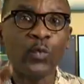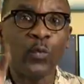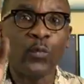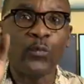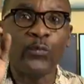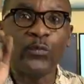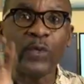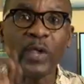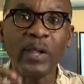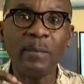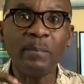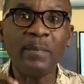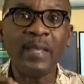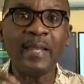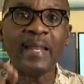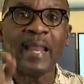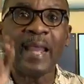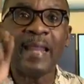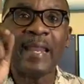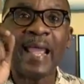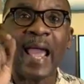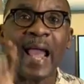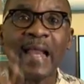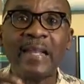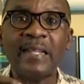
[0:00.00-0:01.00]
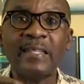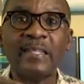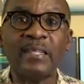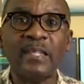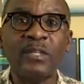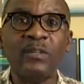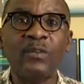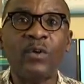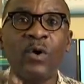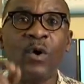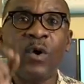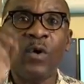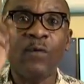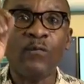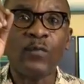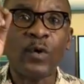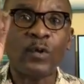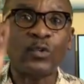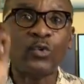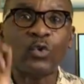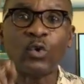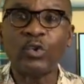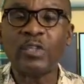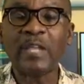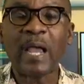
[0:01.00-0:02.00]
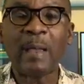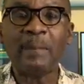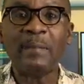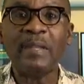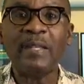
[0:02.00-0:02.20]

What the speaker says: to filming and editing for social